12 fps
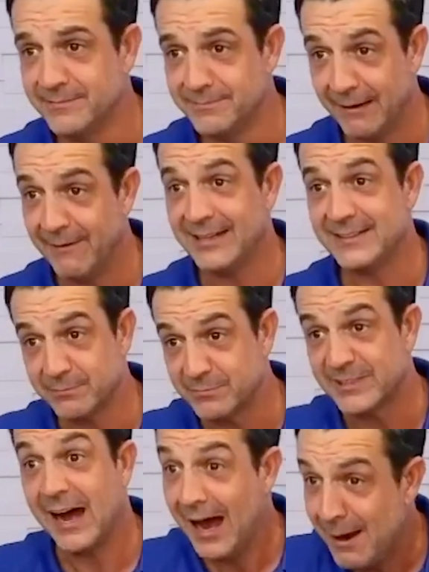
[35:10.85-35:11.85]
I mean, that's some
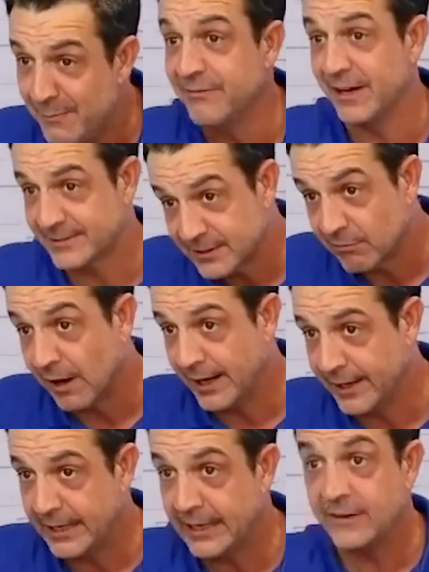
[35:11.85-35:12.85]
time invested, right?
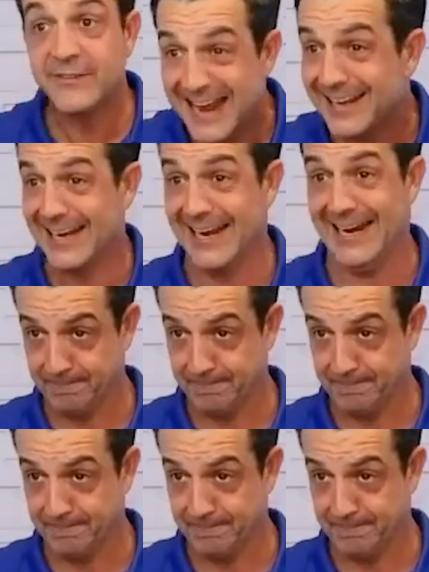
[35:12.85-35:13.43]
He's dedicated.